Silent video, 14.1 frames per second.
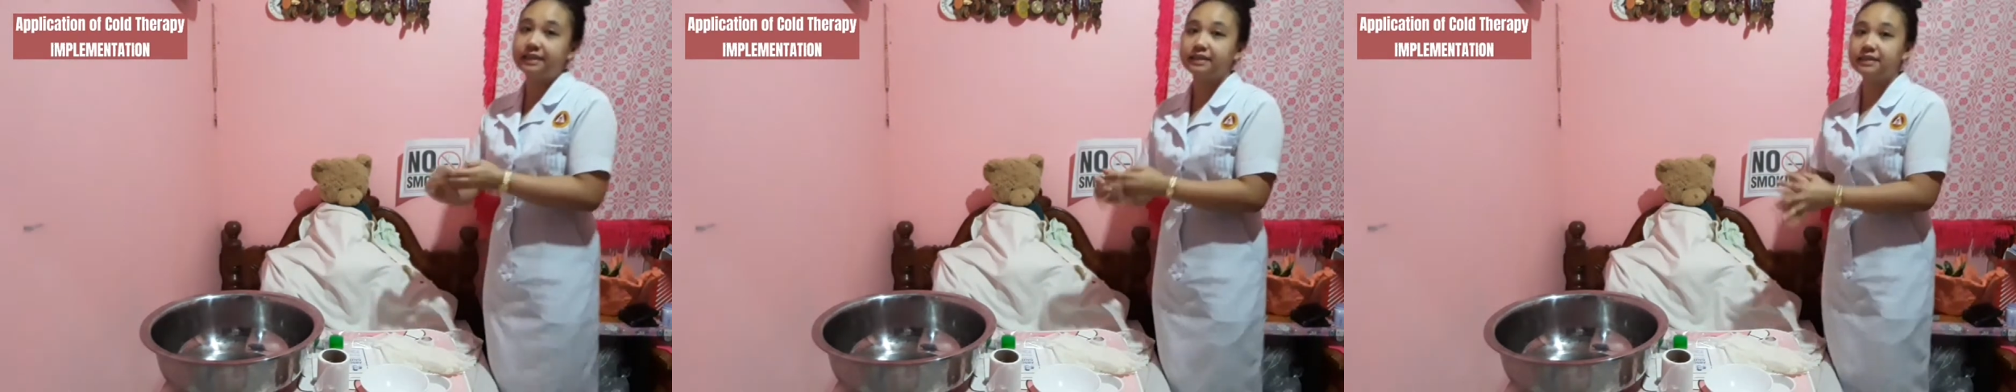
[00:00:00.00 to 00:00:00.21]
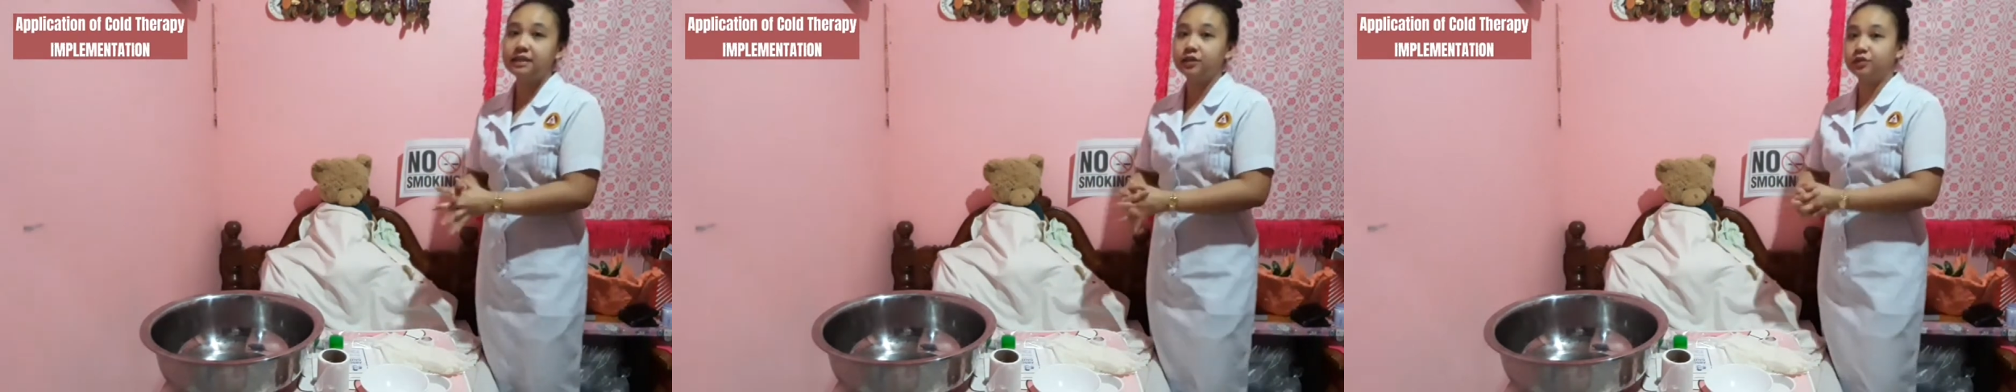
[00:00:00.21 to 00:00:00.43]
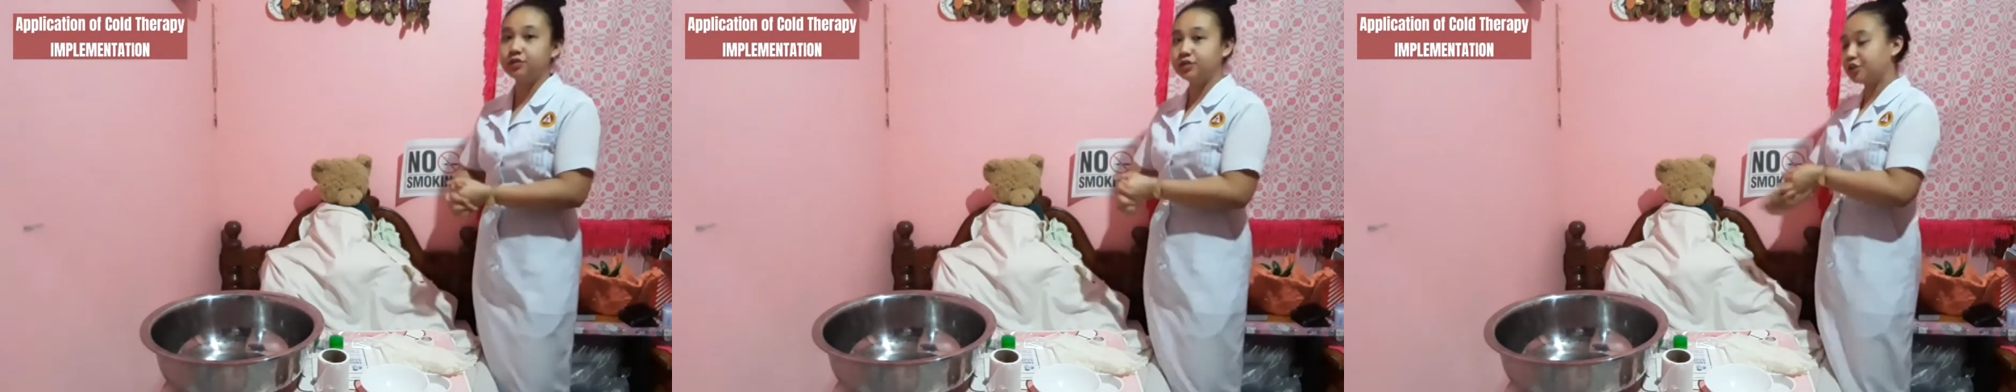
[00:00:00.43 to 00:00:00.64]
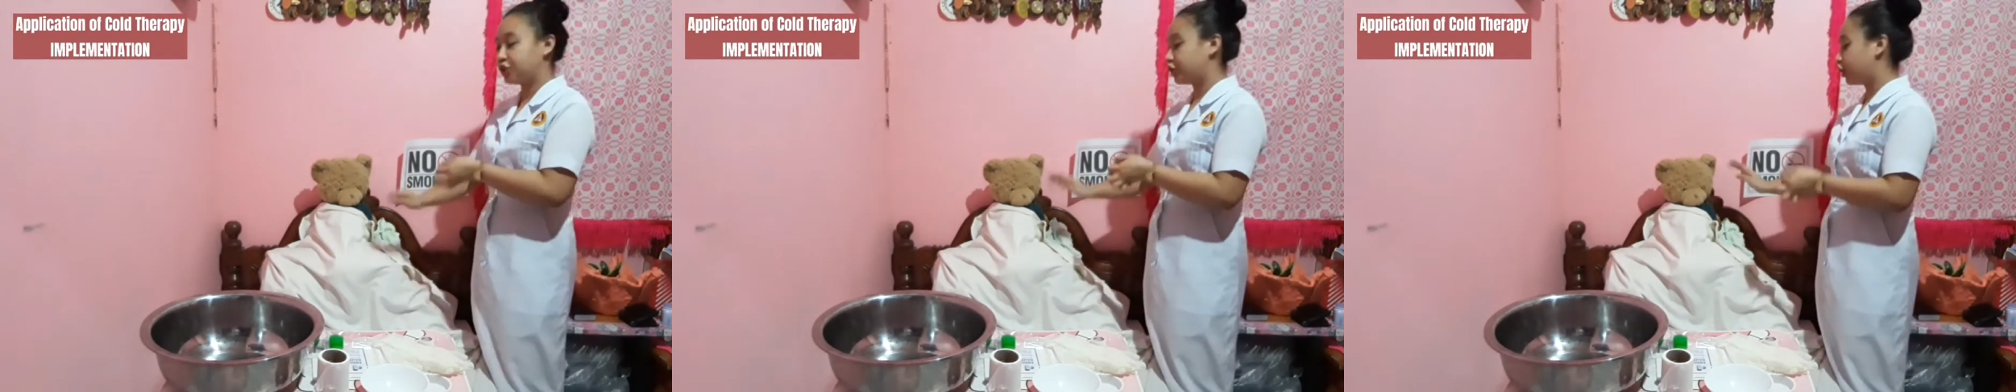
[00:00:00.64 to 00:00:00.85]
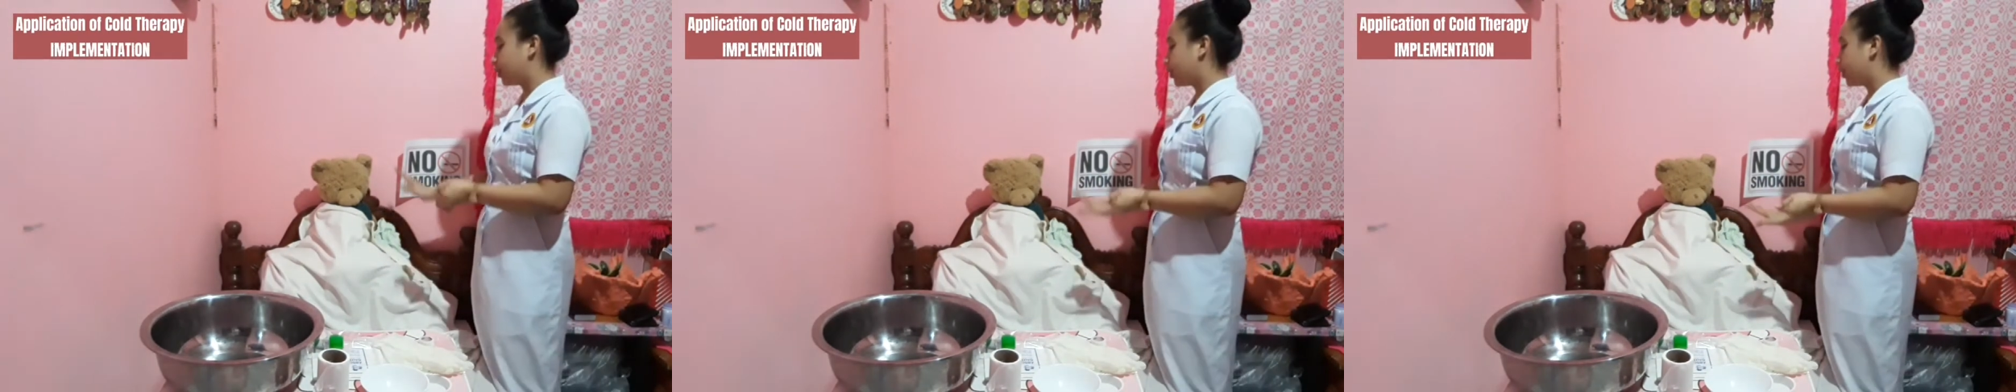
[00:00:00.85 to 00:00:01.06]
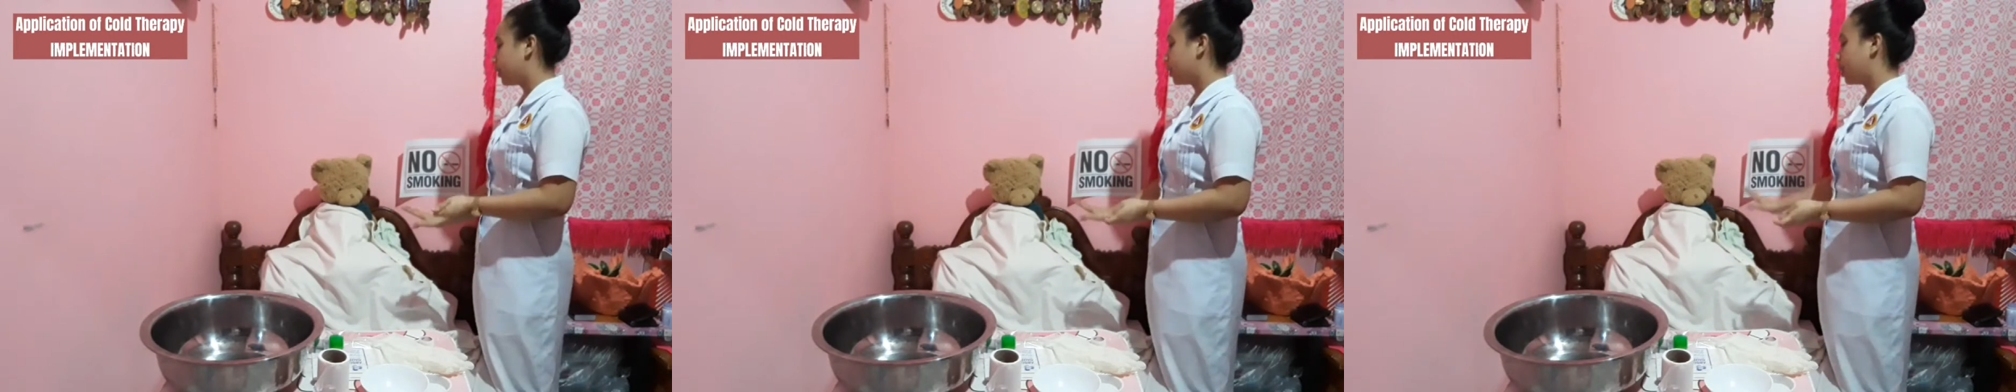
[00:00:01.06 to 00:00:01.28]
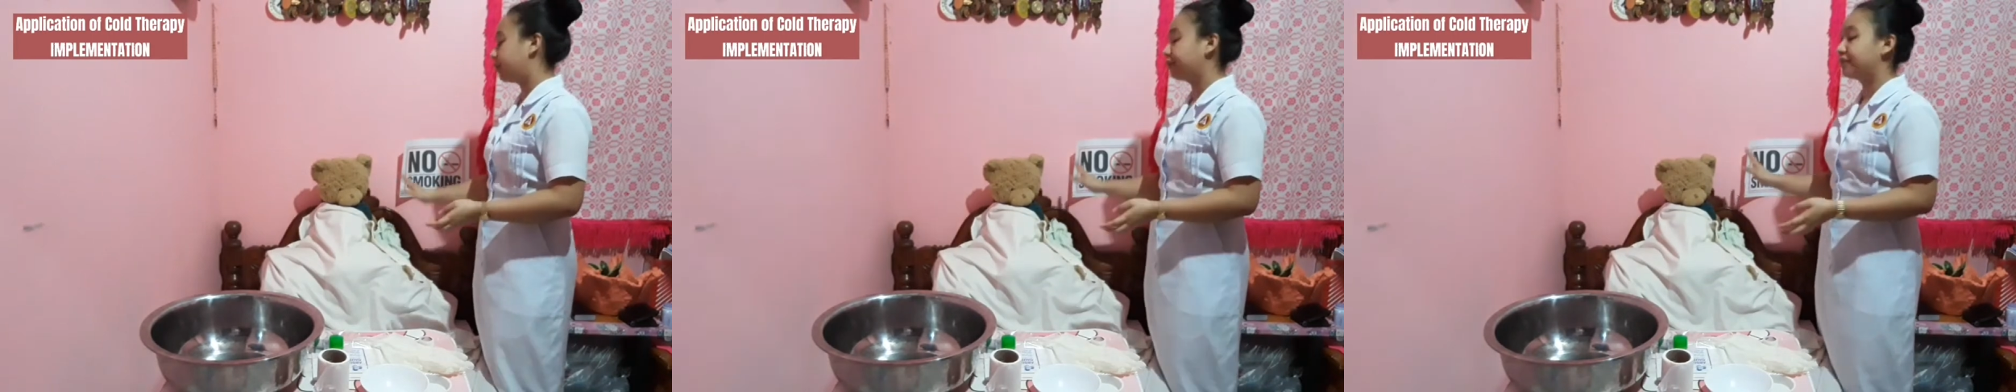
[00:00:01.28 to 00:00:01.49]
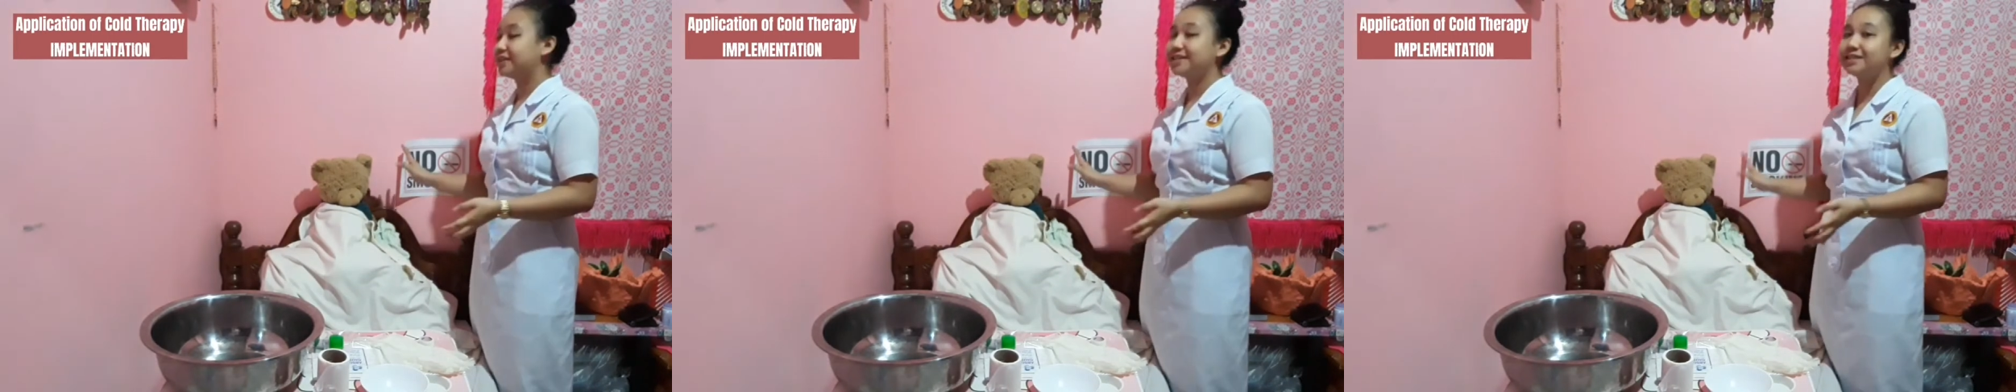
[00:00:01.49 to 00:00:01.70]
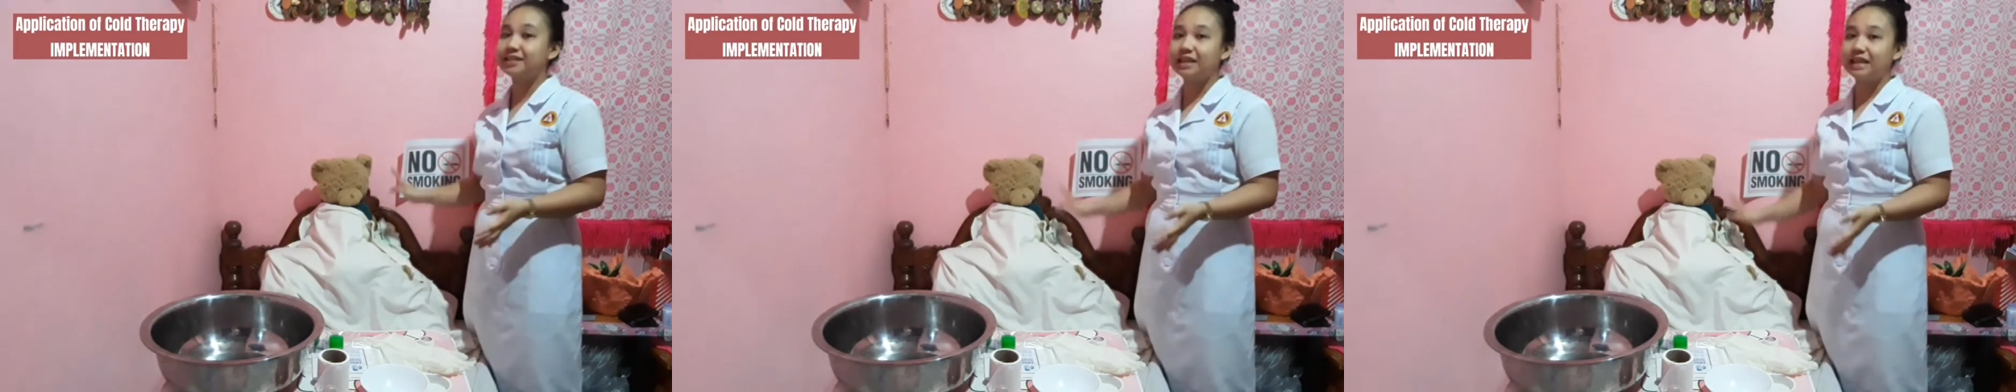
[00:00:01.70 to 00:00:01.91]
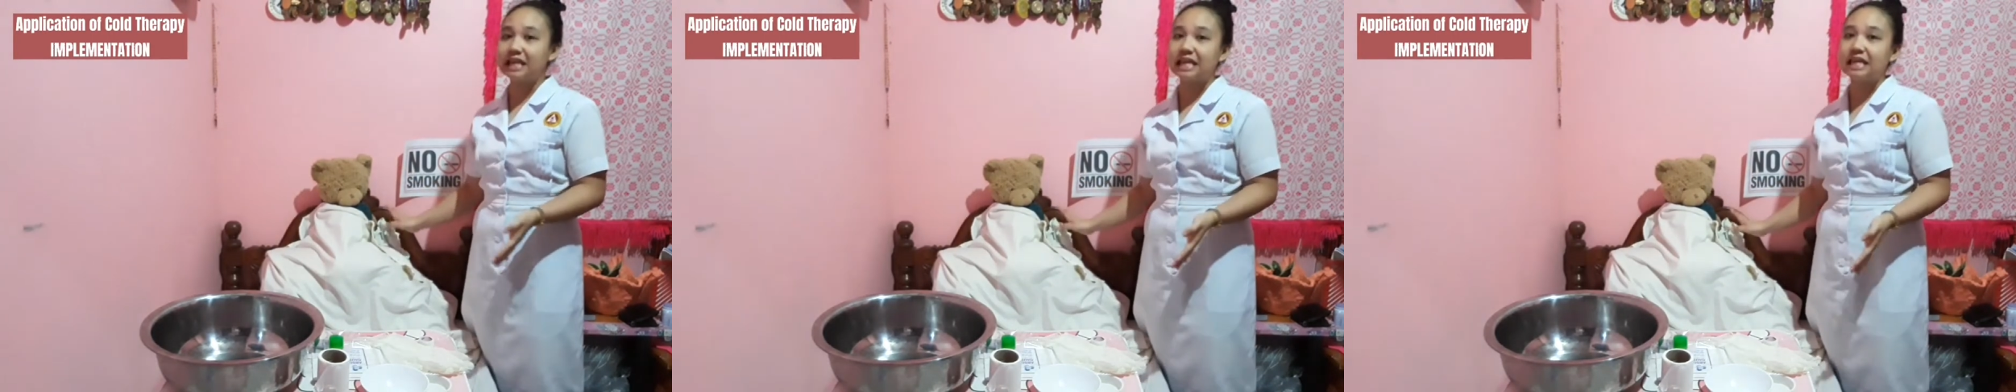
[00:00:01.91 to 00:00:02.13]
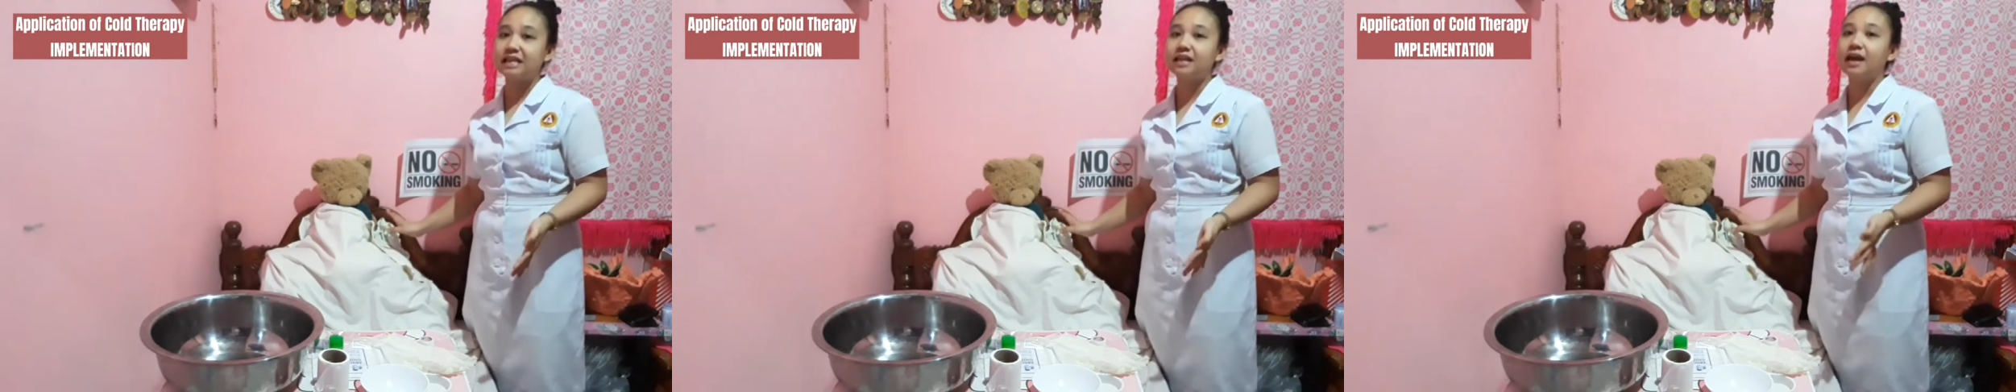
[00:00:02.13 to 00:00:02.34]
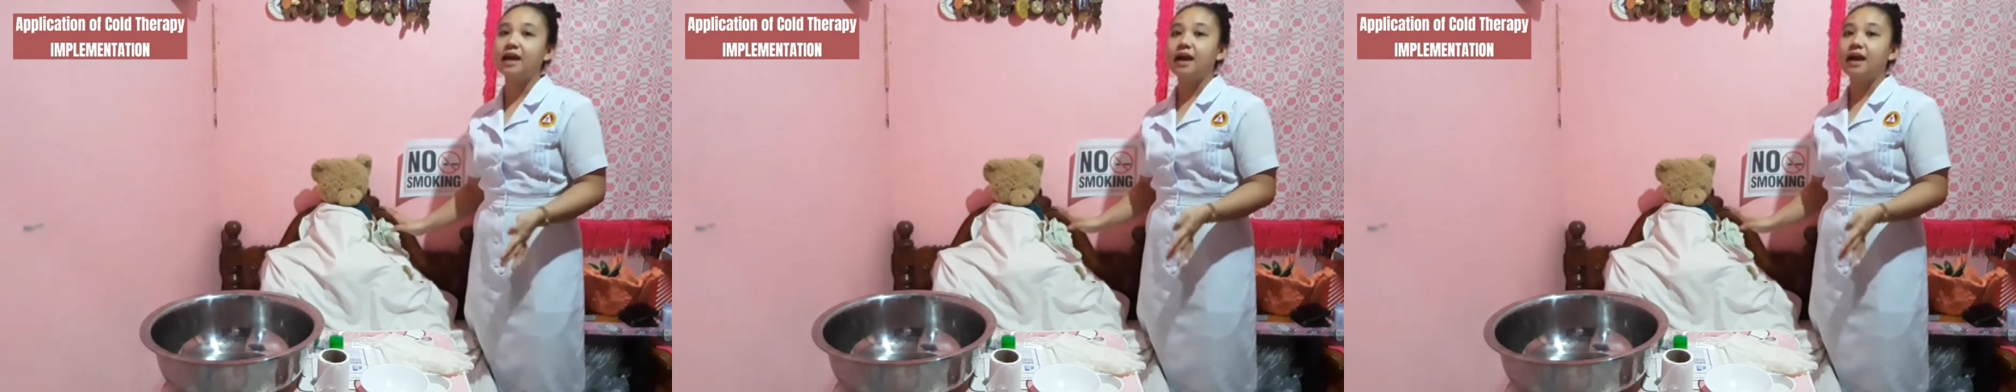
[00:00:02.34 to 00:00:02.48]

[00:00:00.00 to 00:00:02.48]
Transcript: the condition of the skin